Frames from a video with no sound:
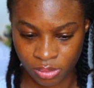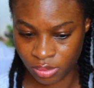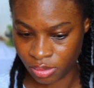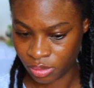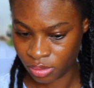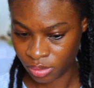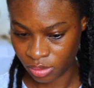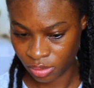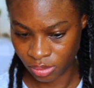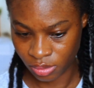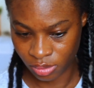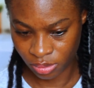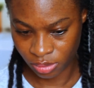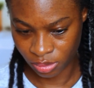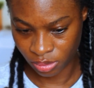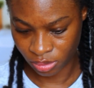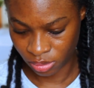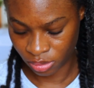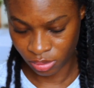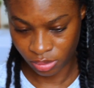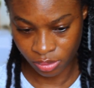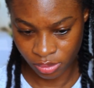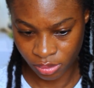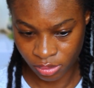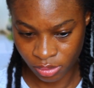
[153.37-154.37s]
not
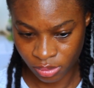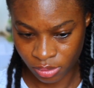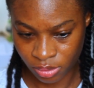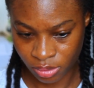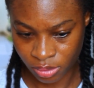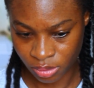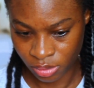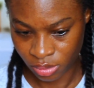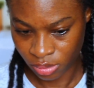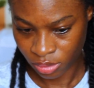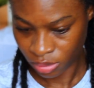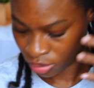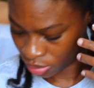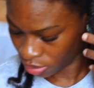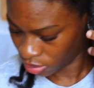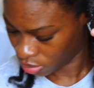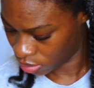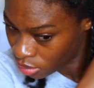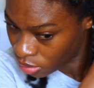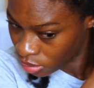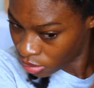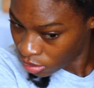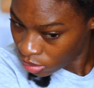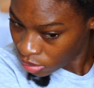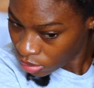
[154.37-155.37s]
properly moisturized.
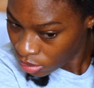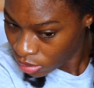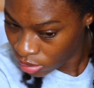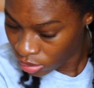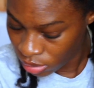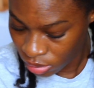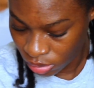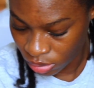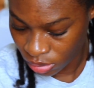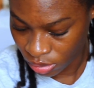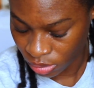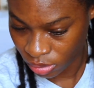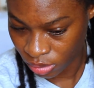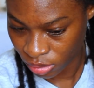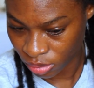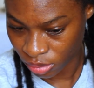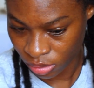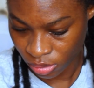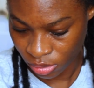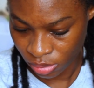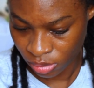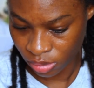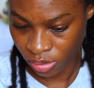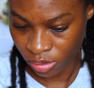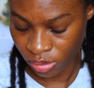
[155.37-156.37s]
That's why you need a
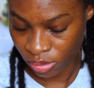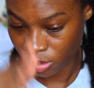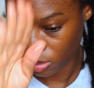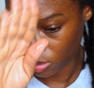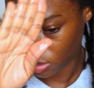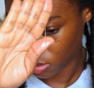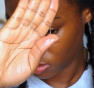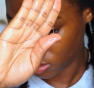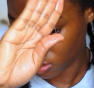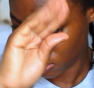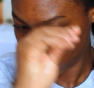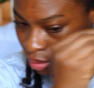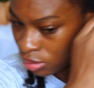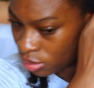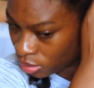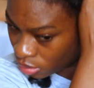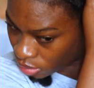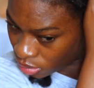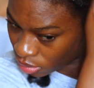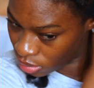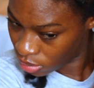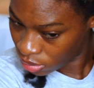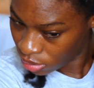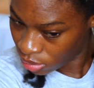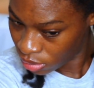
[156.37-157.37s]
flaxseed gel
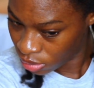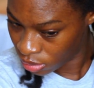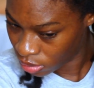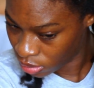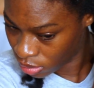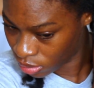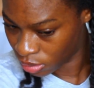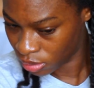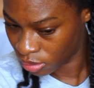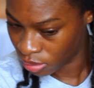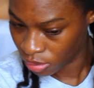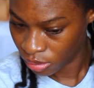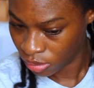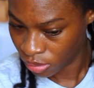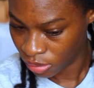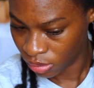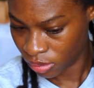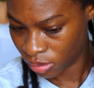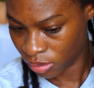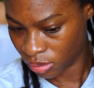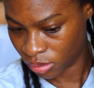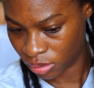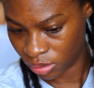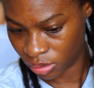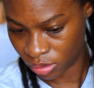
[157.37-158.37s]
to moisturize
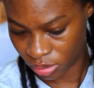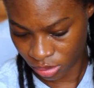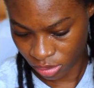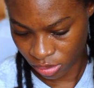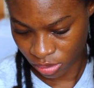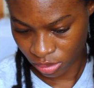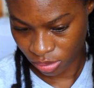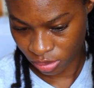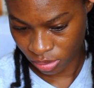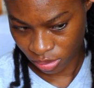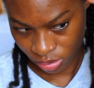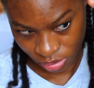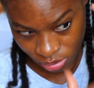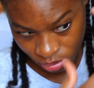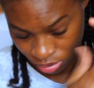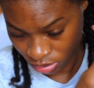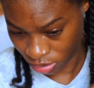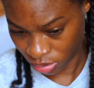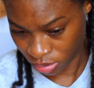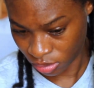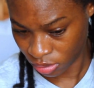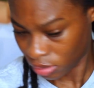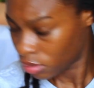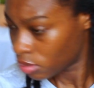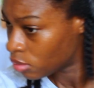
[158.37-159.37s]
your hair and make
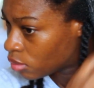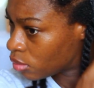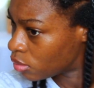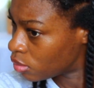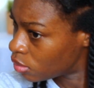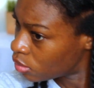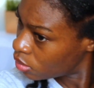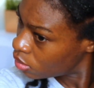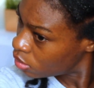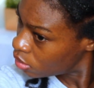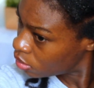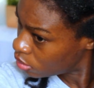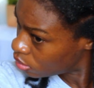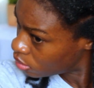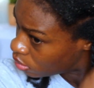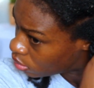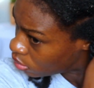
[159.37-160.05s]
it slippery. That